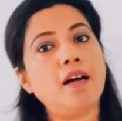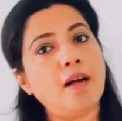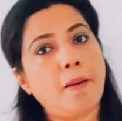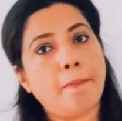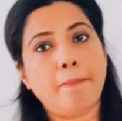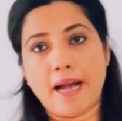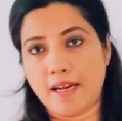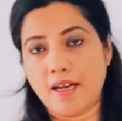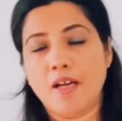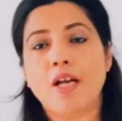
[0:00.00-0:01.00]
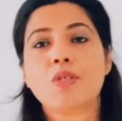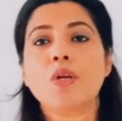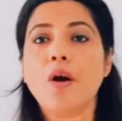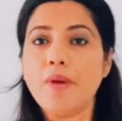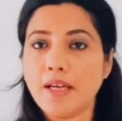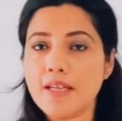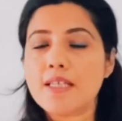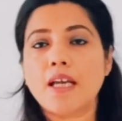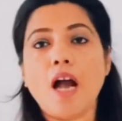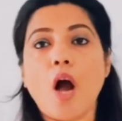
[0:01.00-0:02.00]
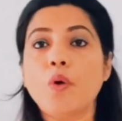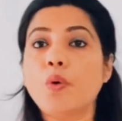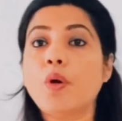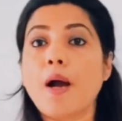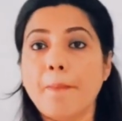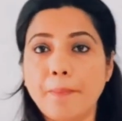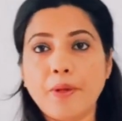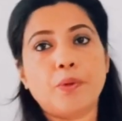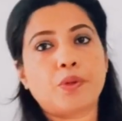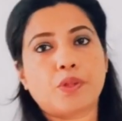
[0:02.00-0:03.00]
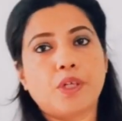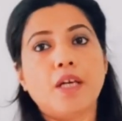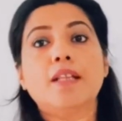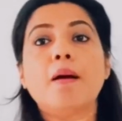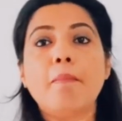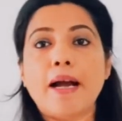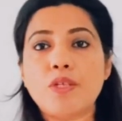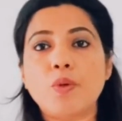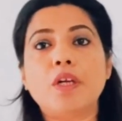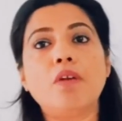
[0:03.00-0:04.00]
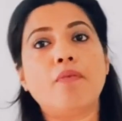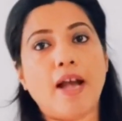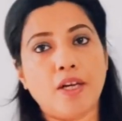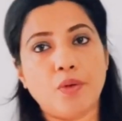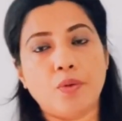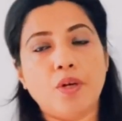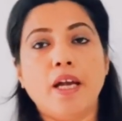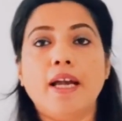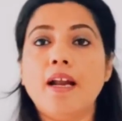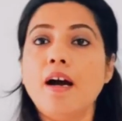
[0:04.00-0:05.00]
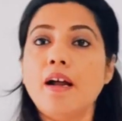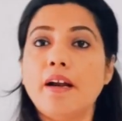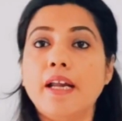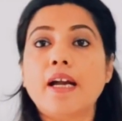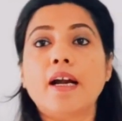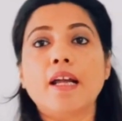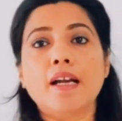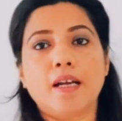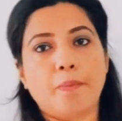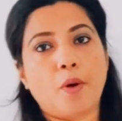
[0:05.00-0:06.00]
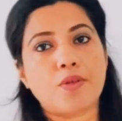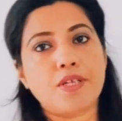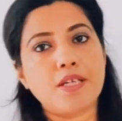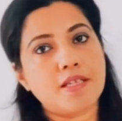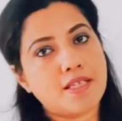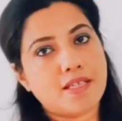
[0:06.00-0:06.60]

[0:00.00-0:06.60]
the bank. So now let us see how to compute the maturity value in a recurring deposit